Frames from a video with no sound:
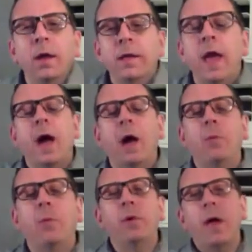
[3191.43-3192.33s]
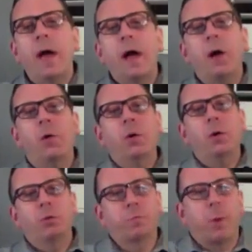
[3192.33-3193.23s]
Yeah, I wonder how
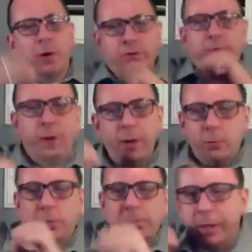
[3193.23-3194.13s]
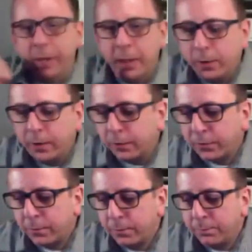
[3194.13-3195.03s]
responsive it would be, you know,
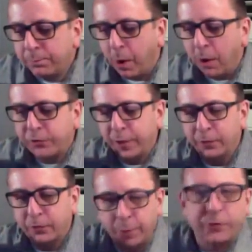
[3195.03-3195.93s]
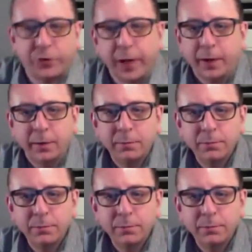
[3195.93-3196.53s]
because boxing is split second.